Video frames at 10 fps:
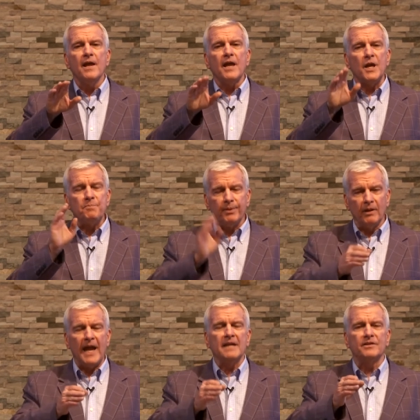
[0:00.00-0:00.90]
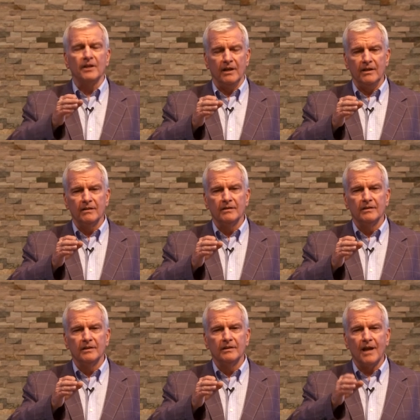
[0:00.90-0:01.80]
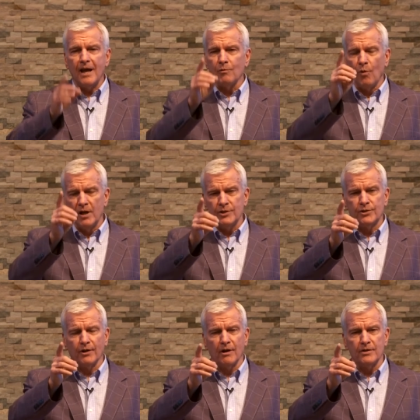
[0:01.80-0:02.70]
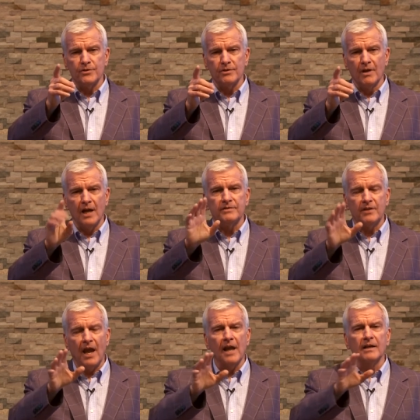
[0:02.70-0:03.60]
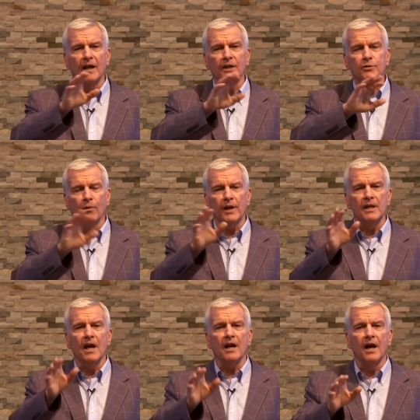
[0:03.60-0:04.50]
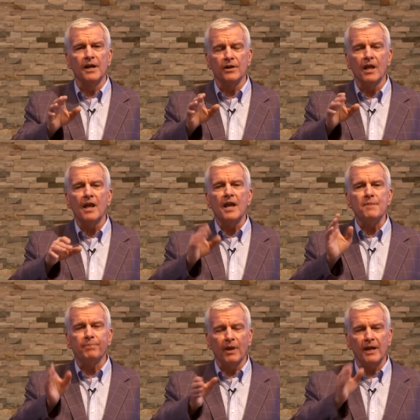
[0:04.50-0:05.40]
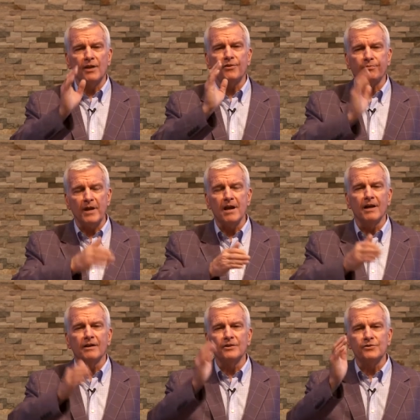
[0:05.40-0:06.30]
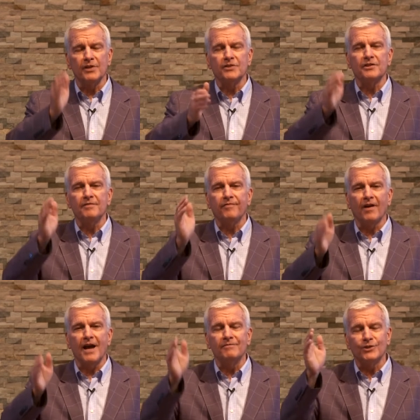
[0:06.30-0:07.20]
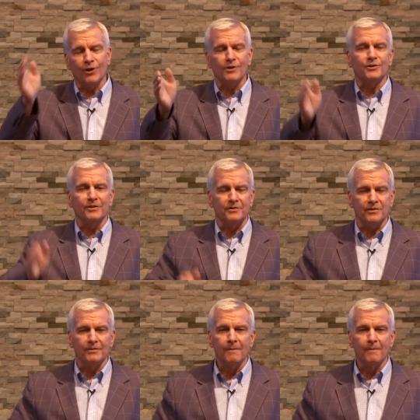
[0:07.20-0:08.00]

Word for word: he planted not one church, not 10, not 20, not 100. He planted 365 churches.